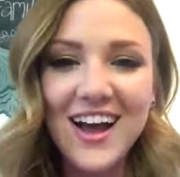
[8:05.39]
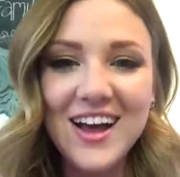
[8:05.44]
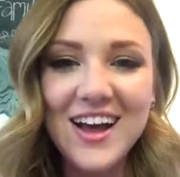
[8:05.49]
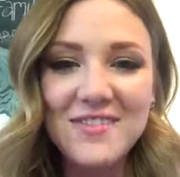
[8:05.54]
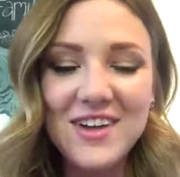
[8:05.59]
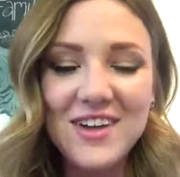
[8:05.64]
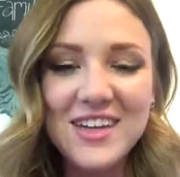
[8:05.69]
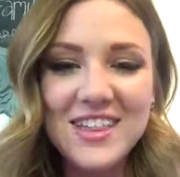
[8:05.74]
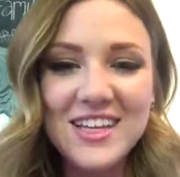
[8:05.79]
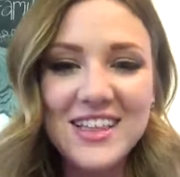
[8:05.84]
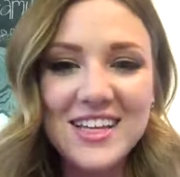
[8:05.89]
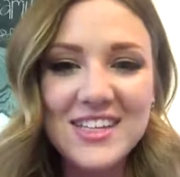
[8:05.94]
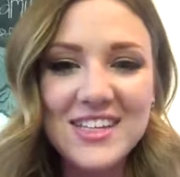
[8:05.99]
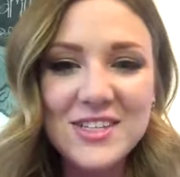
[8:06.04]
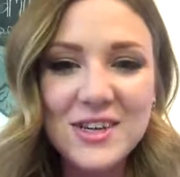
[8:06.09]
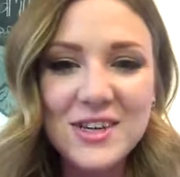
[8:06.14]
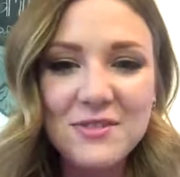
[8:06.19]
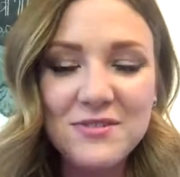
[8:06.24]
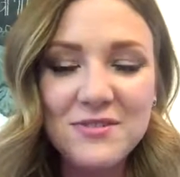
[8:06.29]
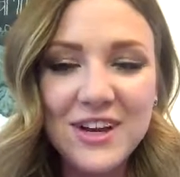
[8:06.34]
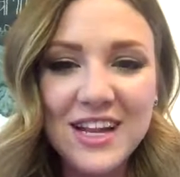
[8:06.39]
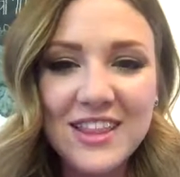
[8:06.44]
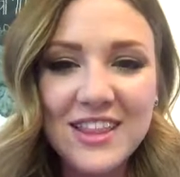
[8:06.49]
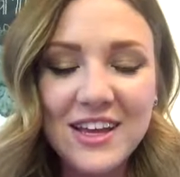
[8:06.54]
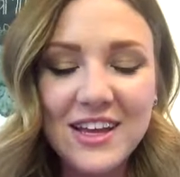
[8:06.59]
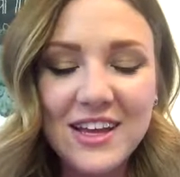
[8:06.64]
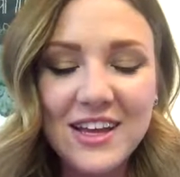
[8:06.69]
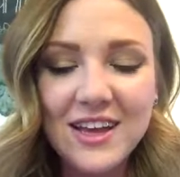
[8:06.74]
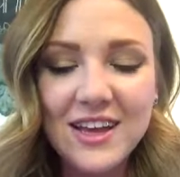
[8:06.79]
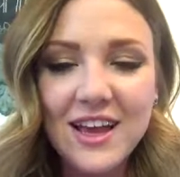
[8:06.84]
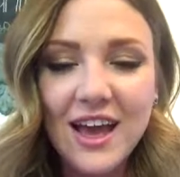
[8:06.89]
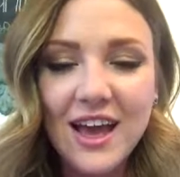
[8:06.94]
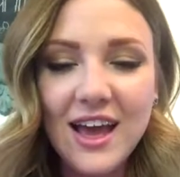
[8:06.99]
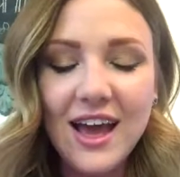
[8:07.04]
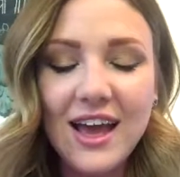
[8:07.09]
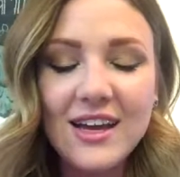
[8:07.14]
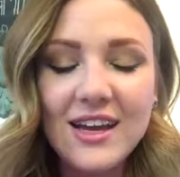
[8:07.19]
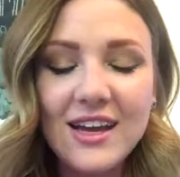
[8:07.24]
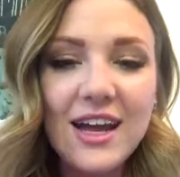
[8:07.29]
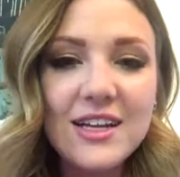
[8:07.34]
Um, I think that's so funny that,
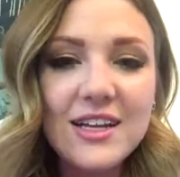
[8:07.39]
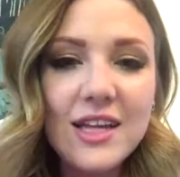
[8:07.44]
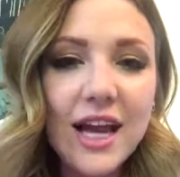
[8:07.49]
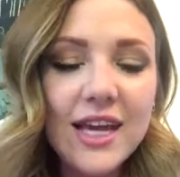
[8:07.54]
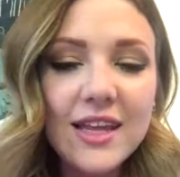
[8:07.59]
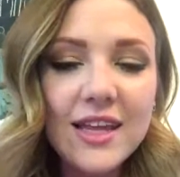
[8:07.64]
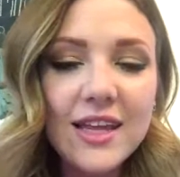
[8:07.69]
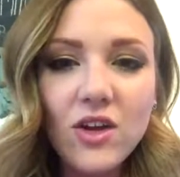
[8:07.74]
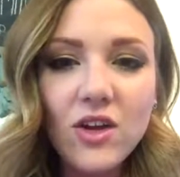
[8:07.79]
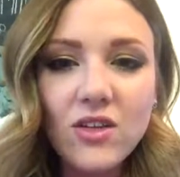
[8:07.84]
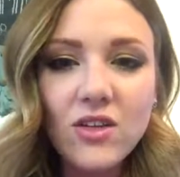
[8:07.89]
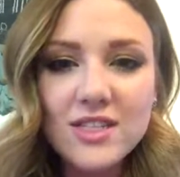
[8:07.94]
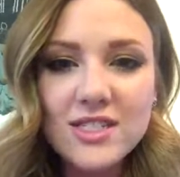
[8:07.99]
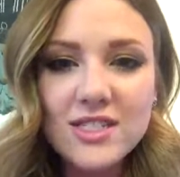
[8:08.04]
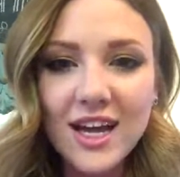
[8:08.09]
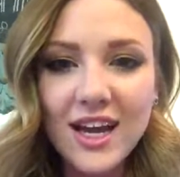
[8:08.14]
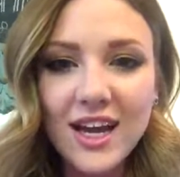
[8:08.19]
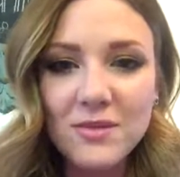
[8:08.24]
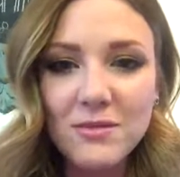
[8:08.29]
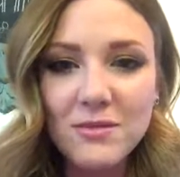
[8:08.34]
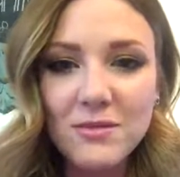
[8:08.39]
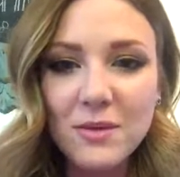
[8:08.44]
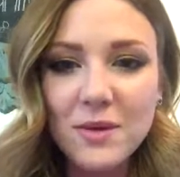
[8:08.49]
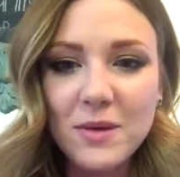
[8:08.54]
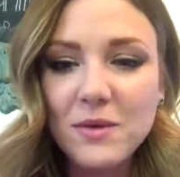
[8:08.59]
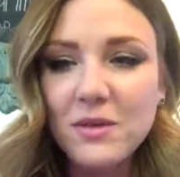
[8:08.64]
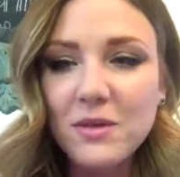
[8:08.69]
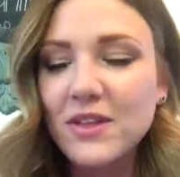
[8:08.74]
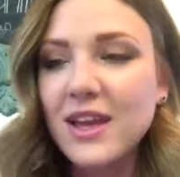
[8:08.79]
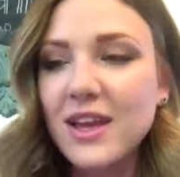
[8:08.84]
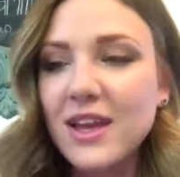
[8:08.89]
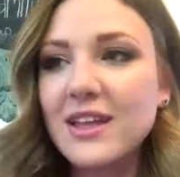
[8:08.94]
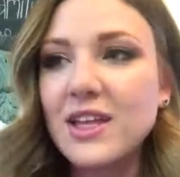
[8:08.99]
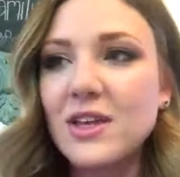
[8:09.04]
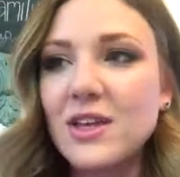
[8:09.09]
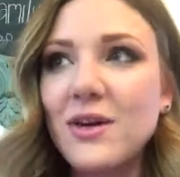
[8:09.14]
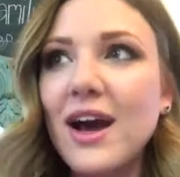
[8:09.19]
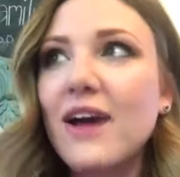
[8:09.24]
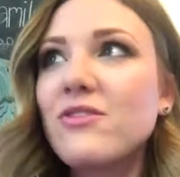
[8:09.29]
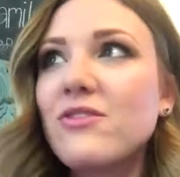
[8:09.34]
and I, I get that all the time where people think like
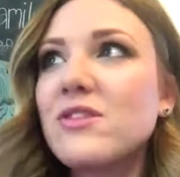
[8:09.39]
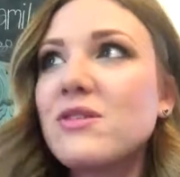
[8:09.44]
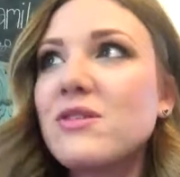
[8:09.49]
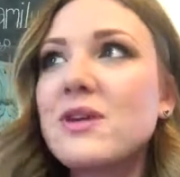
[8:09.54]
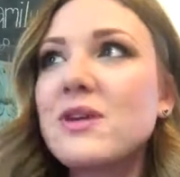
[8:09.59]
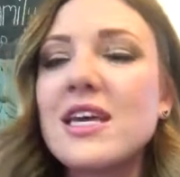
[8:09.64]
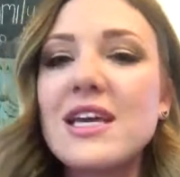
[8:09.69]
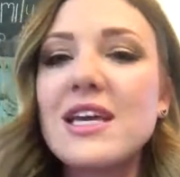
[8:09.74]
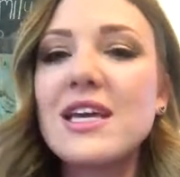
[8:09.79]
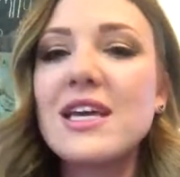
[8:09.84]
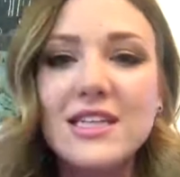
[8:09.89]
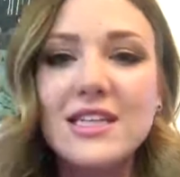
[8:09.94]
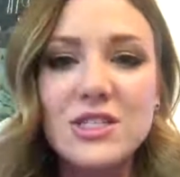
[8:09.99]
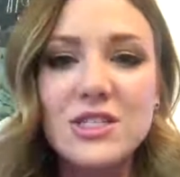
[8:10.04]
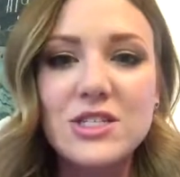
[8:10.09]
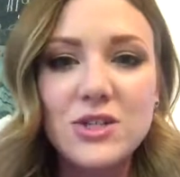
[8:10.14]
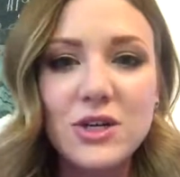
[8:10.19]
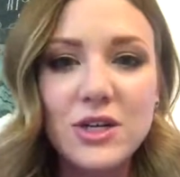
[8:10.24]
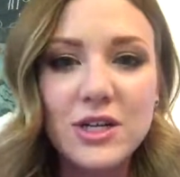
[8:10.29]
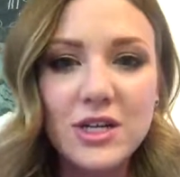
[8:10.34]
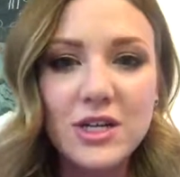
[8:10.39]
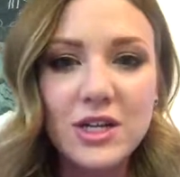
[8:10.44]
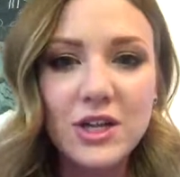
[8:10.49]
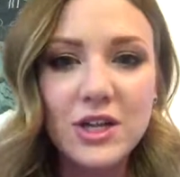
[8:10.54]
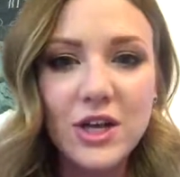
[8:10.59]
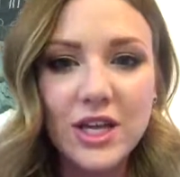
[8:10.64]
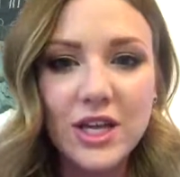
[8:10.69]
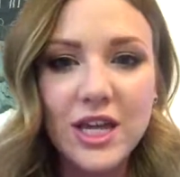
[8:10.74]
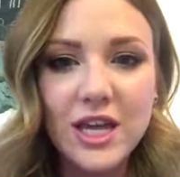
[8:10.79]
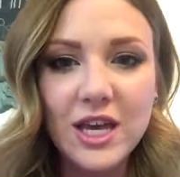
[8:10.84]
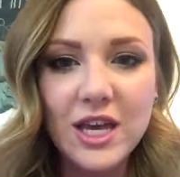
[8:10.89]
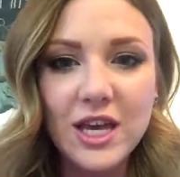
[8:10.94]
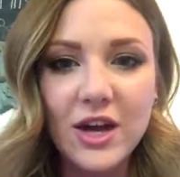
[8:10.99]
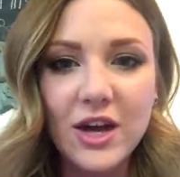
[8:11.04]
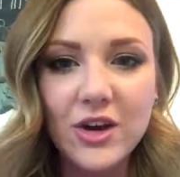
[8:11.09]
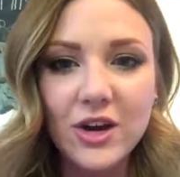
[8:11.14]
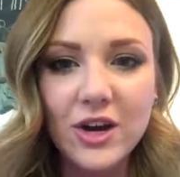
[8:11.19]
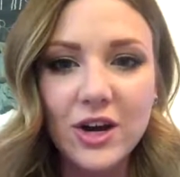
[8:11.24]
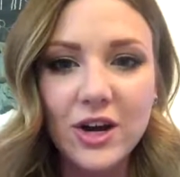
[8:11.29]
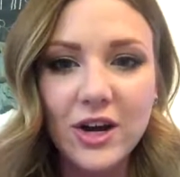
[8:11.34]
you have to be like a certain cookie
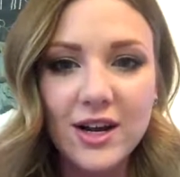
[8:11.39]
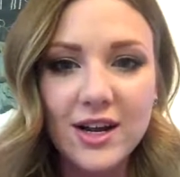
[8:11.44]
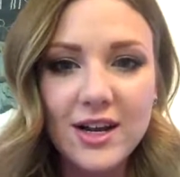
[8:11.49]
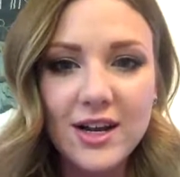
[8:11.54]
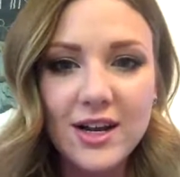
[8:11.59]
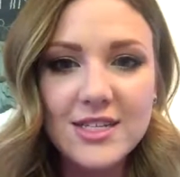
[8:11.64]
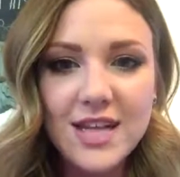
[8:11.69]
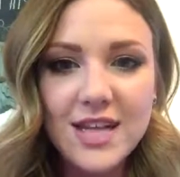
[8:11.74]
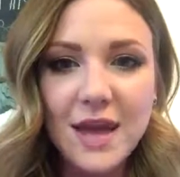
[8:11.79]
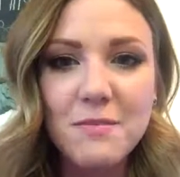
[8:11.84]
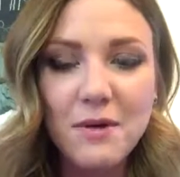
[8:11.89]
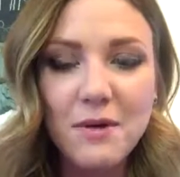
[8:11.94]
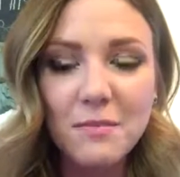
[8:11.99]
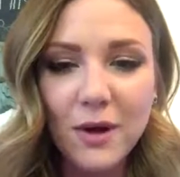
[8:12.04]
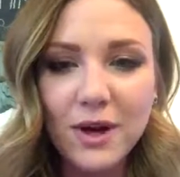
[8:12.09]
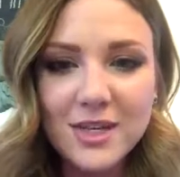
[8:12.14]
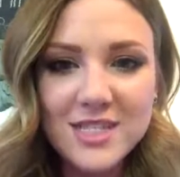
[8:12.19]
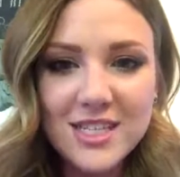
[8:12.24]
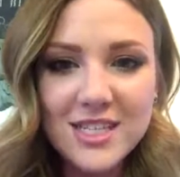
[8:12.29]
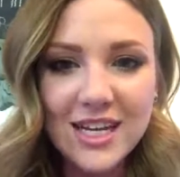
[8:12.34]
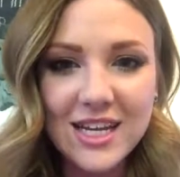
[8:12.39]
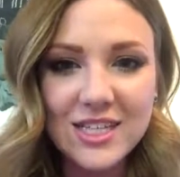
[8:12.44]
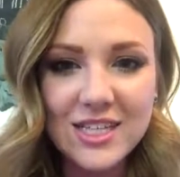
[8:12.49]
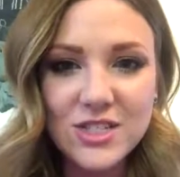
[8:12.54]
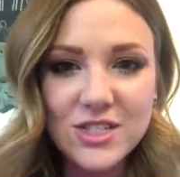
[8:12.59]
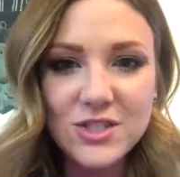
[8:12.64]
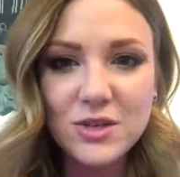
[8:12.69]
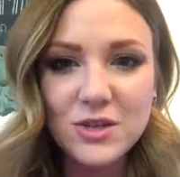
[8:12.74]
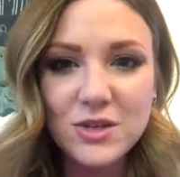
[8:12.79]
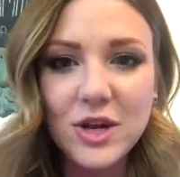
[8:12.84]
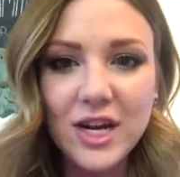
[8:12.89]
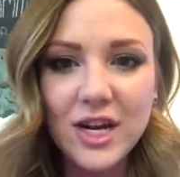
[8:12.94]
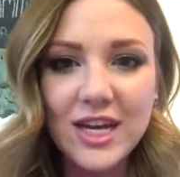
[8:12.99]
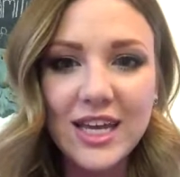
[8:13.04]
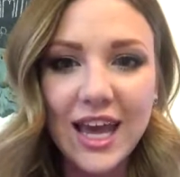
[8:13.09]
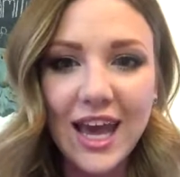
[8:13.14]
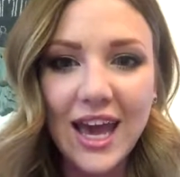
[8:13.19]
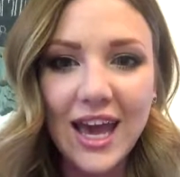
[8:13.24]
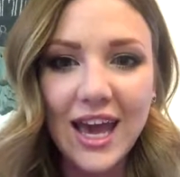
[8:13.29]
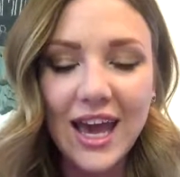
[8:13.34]
cutter type of person to do Mary
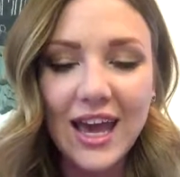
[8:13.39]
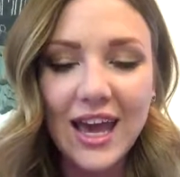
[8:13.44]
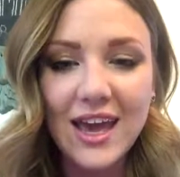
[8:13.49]
Kay.